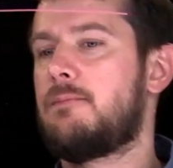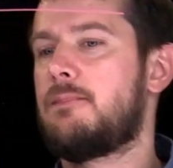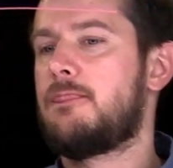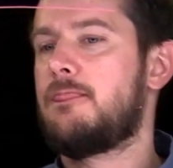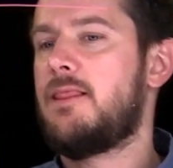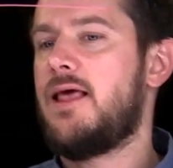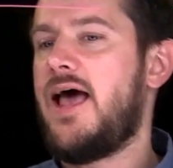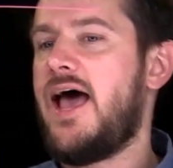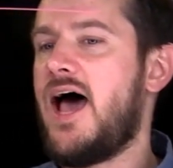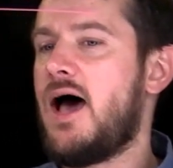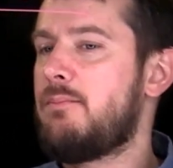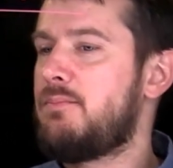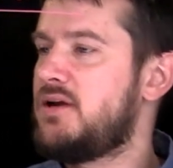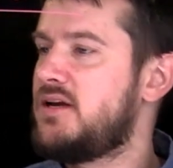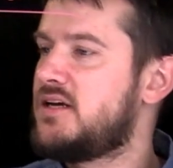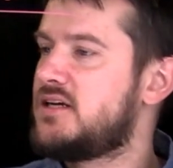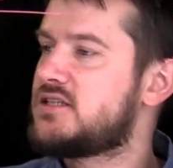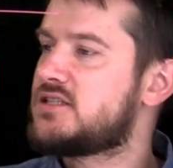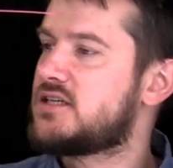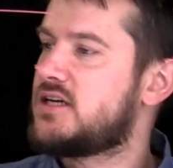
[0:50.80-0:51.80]

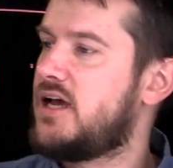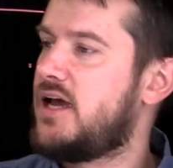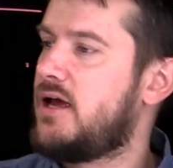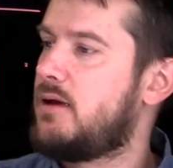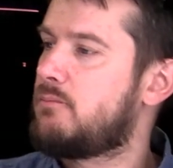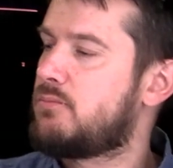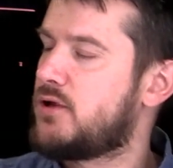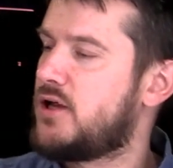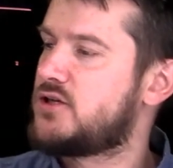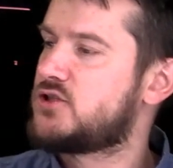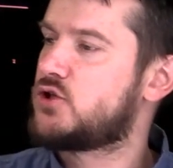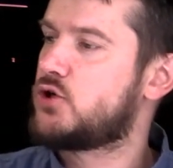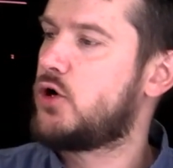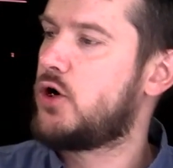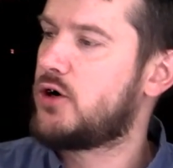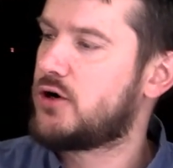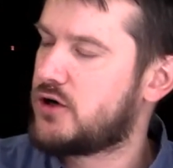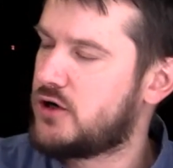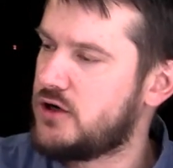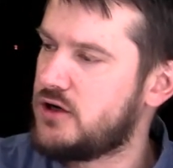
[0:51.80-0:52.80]
happiness and pleasure
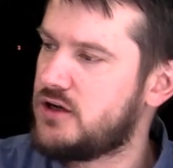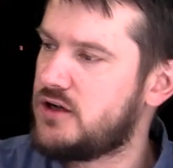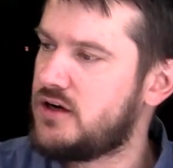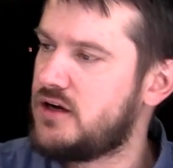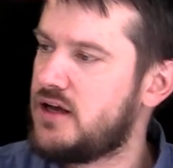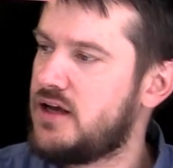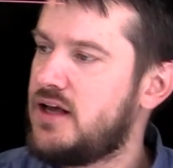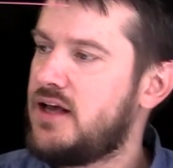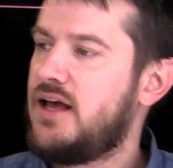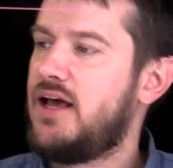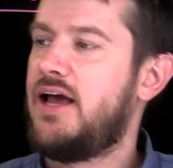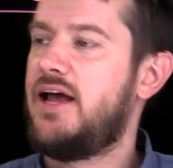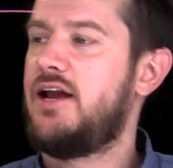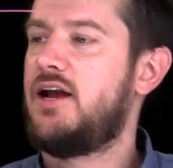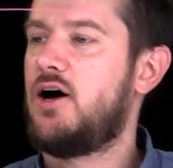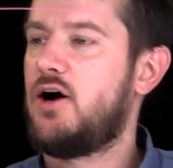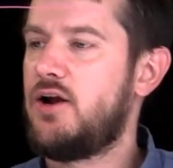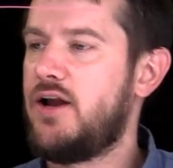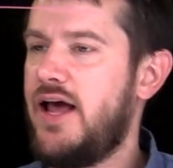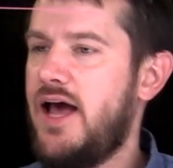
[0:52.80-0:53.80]
are good, and
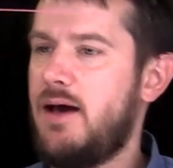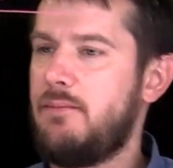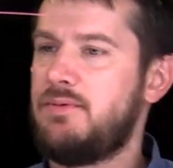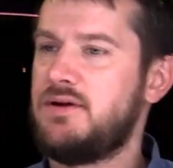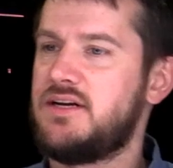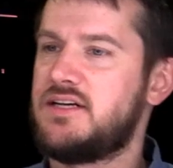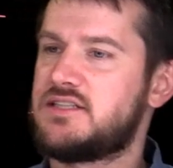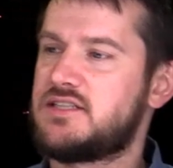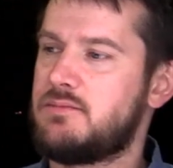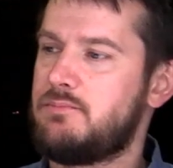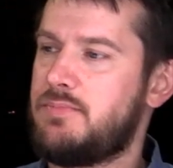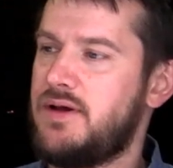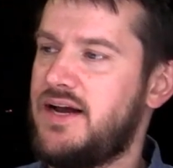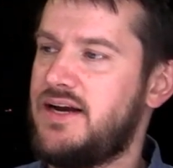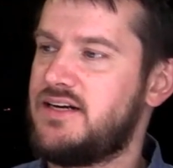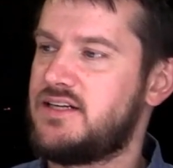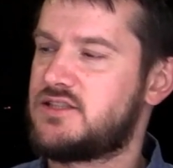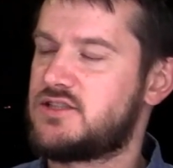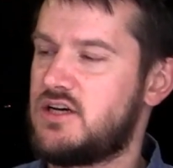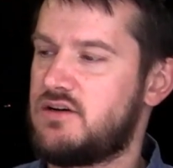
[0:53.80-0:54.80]
unhappiness and pain
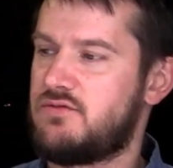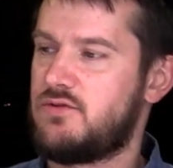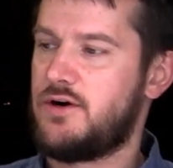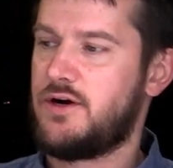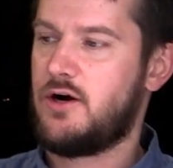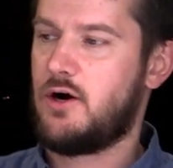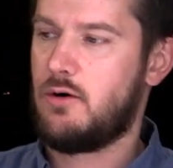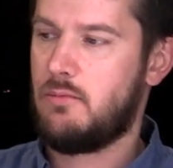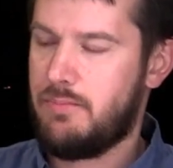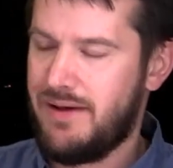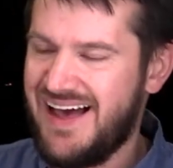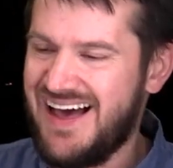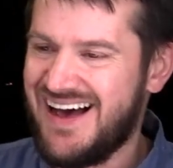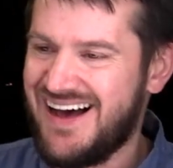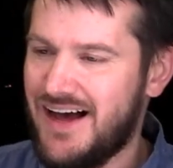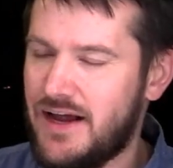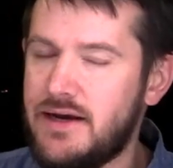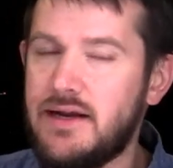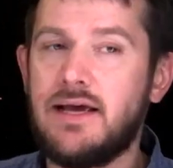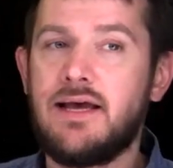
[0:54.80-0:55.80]
and suffering are
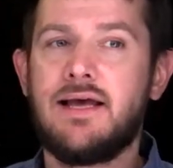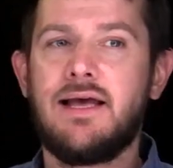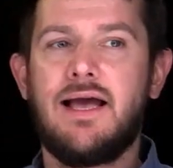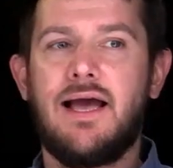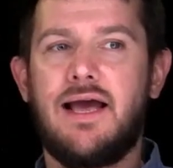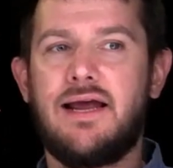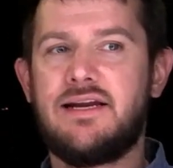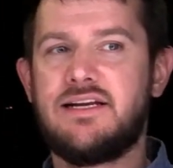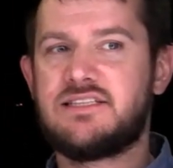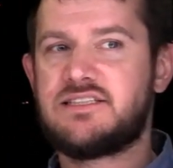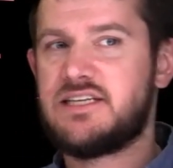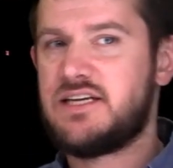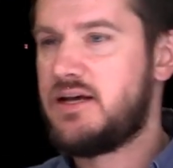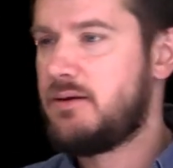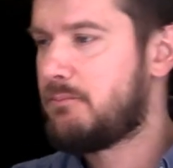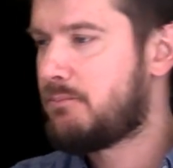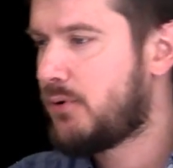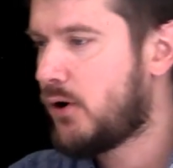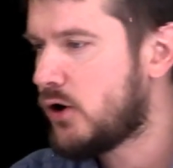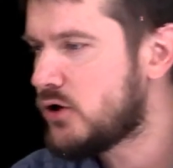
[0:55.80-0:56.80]
bad. And it's an
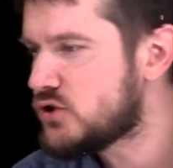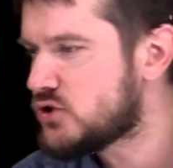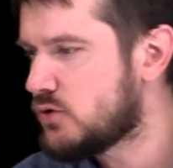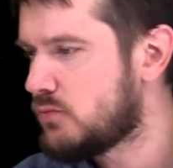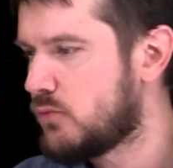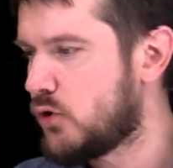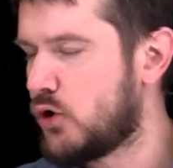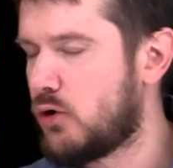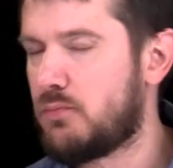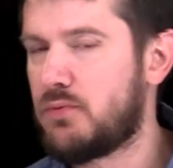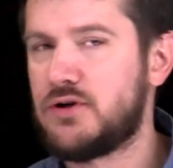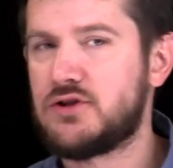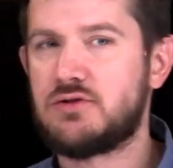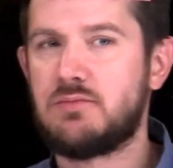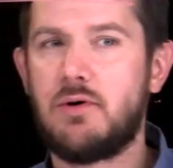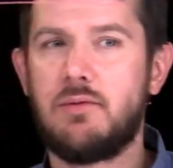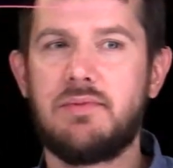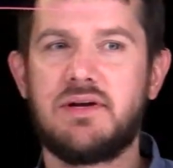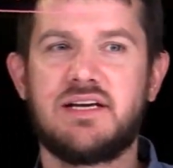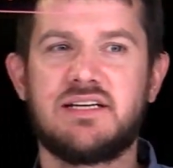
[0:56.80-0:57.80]
impartial moral principle
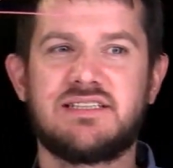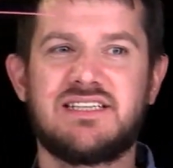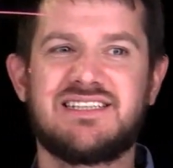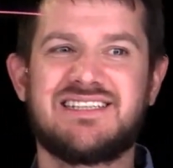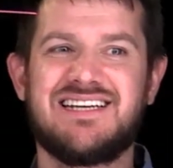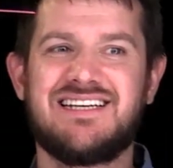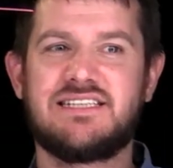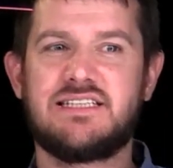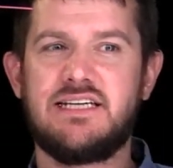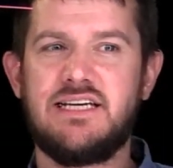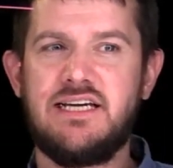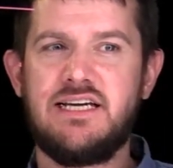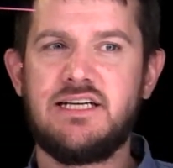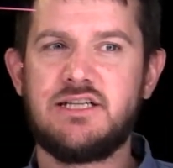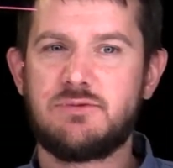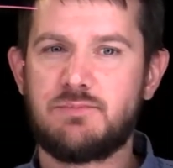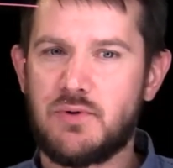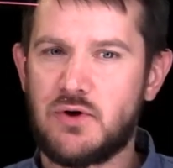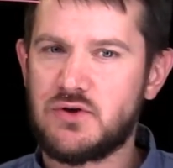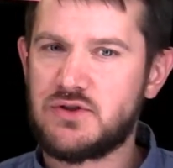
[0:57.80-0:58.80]
because it says each
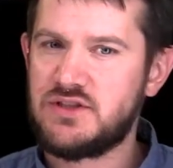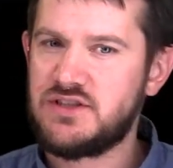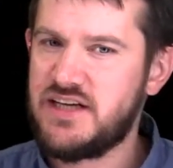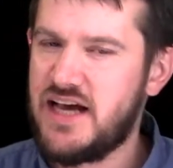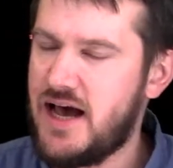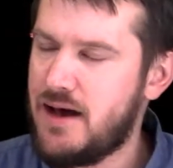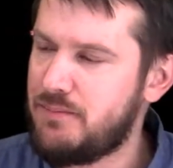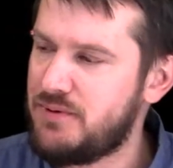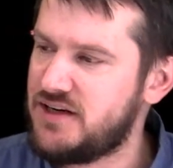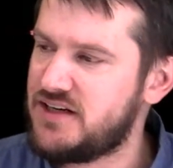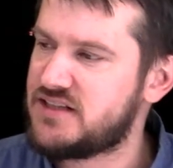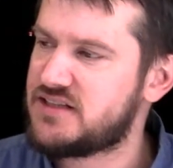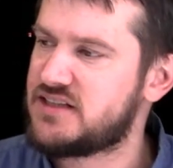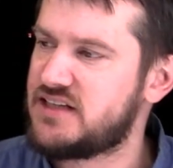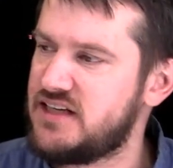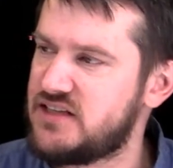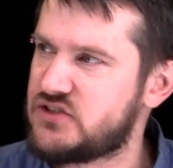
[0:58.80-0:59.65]
person's happiness gets